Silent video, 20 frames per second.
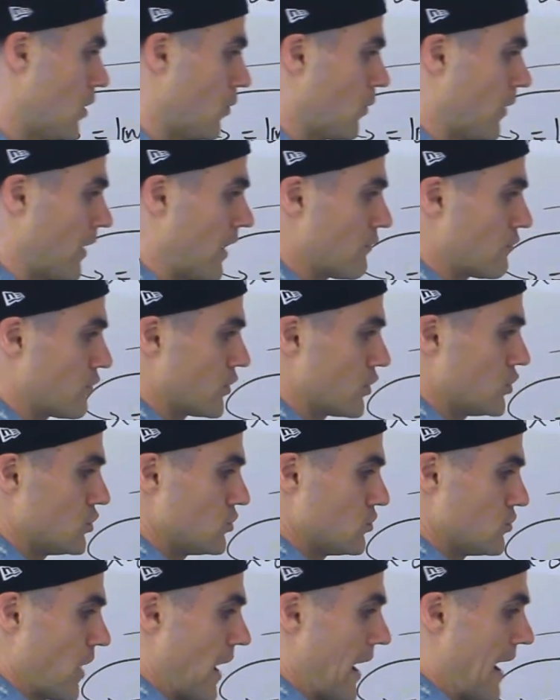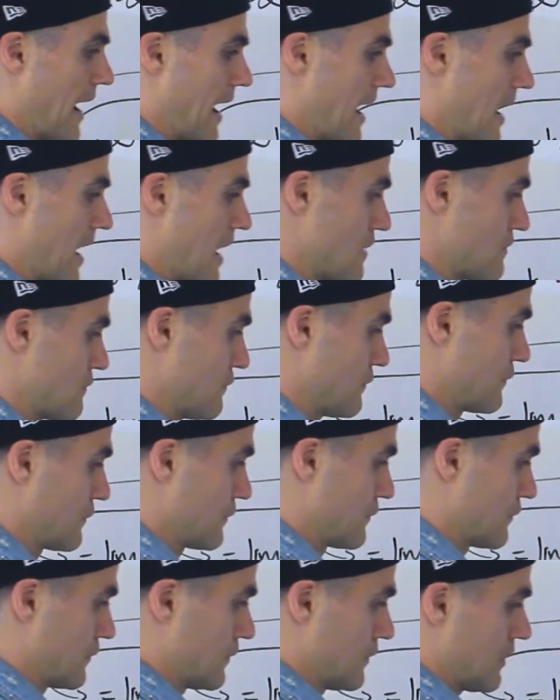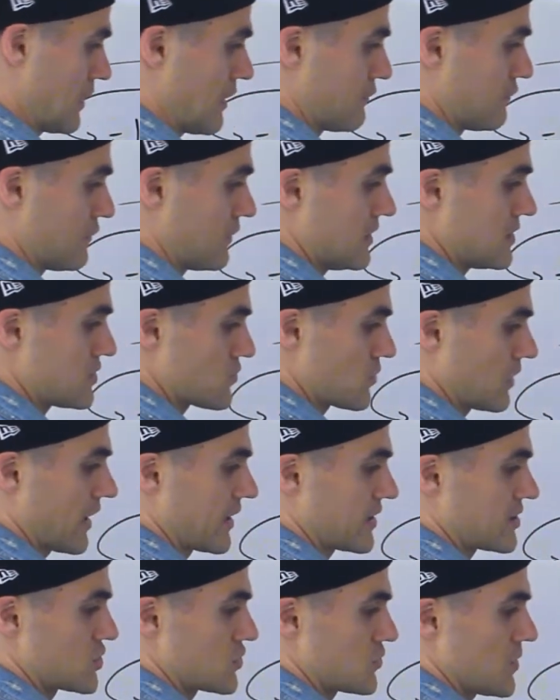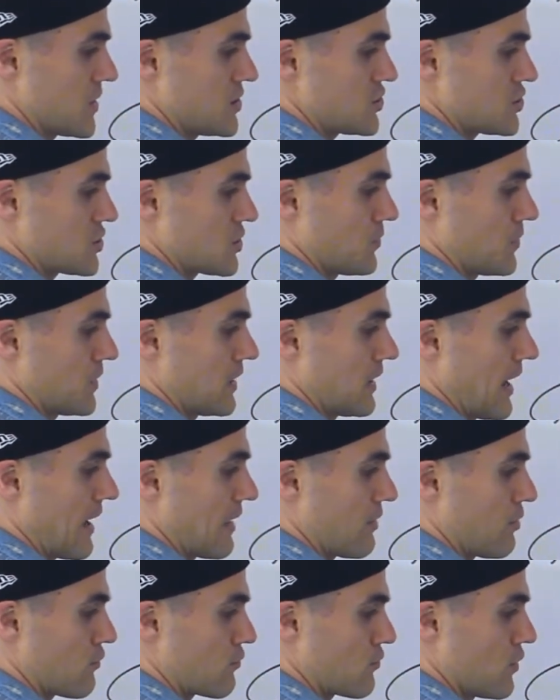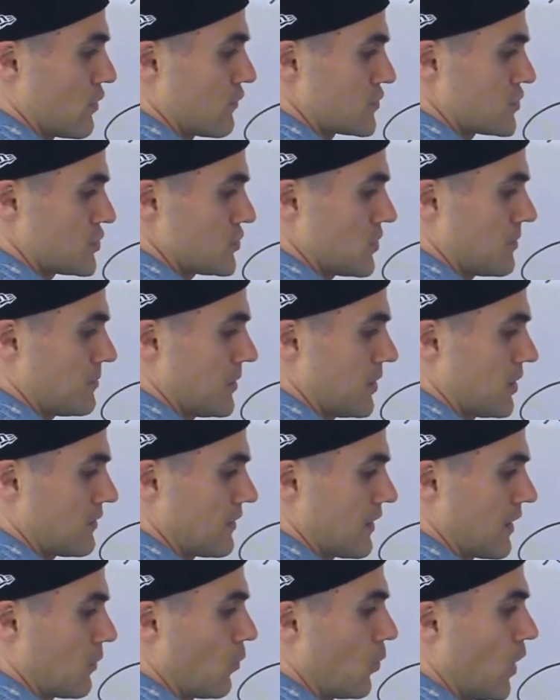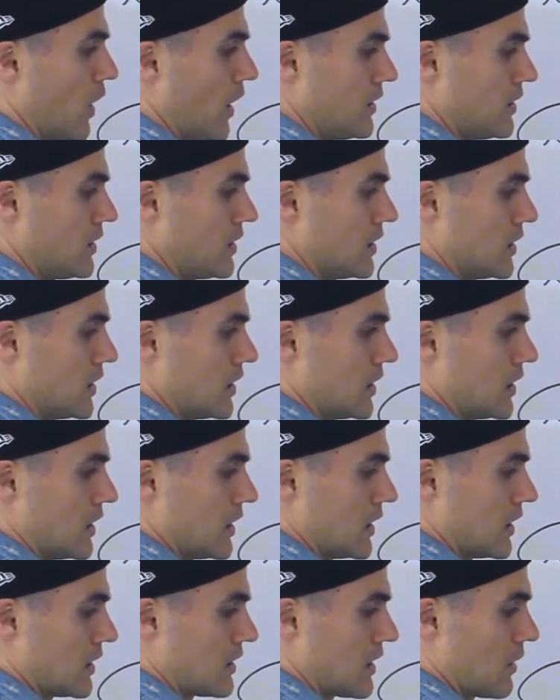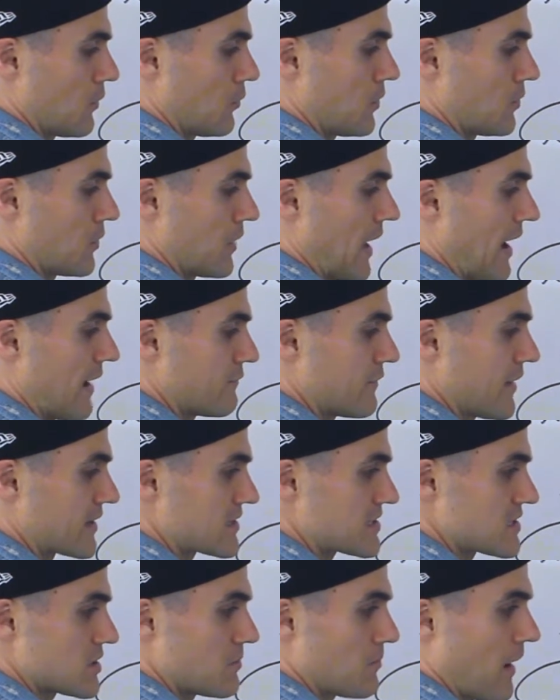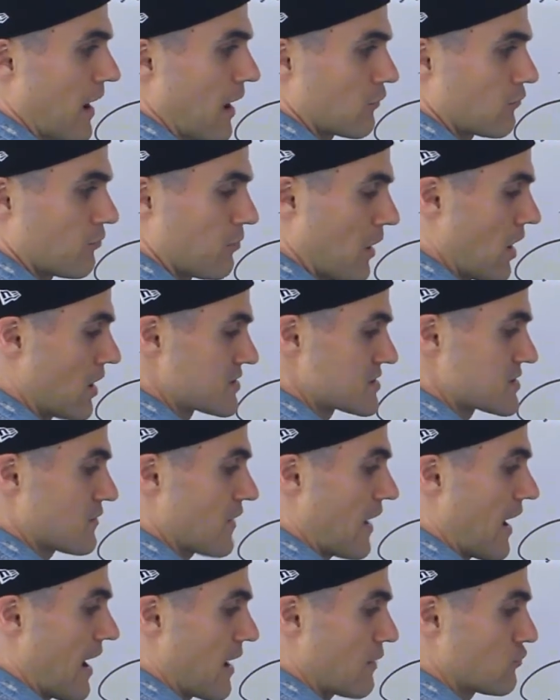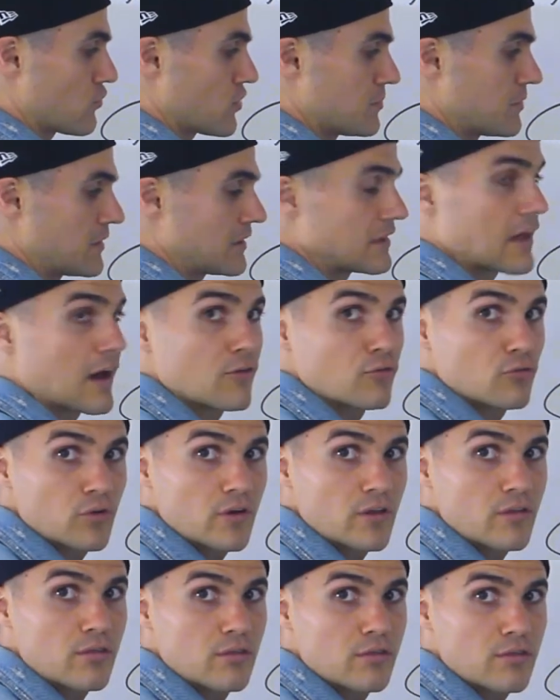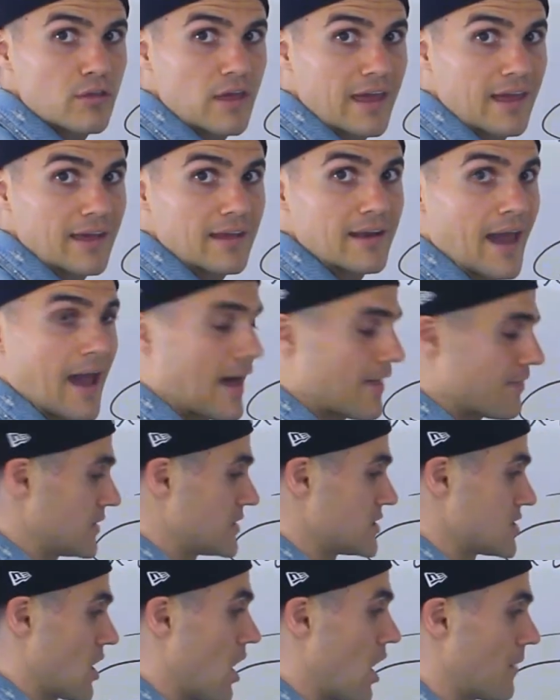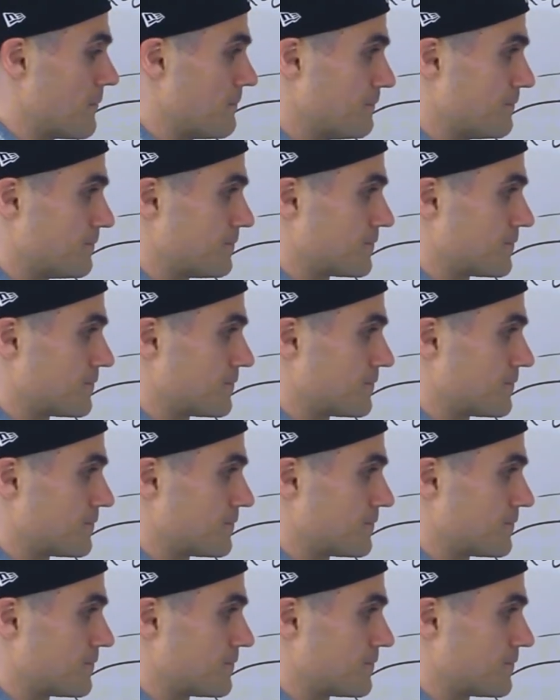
Whenever you have if these were like switched, so we had 3 over 2 up here and then 1, then we would have x to the power of positive a half. We'd be left with it at the top.